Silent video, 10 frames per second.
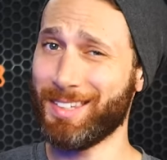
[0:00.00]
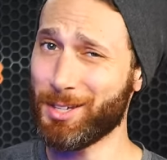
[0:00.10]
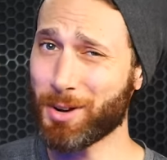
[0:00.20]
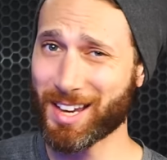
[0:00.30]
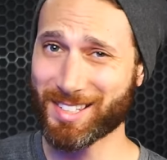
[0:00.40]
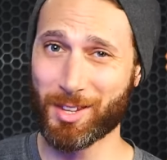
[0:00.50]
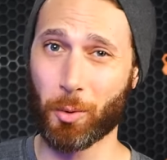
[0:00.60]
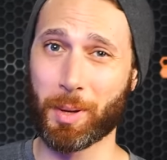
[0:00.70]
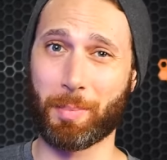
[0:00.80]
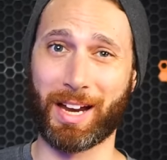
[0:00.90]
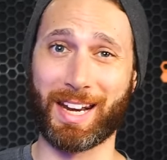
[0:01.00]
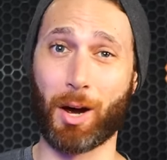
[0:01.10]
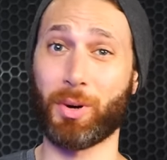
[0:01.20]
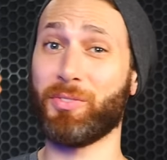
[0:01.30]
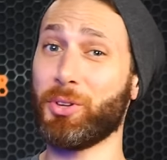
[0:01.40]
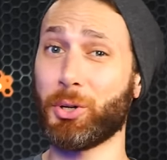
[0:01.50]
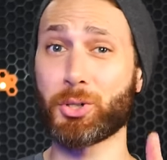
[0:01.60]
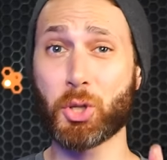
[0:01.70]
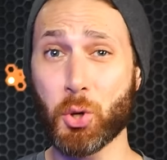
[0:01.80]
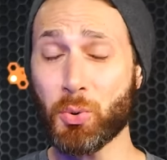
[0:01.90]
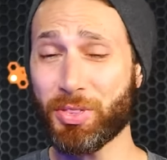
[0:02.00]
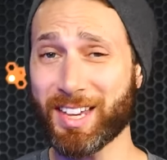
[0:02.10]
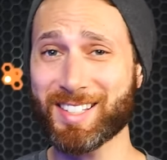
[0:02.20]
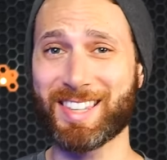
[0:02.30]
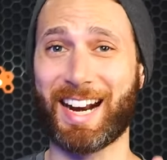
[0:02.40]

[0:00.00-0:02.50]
You guys know me by now, and if there are two things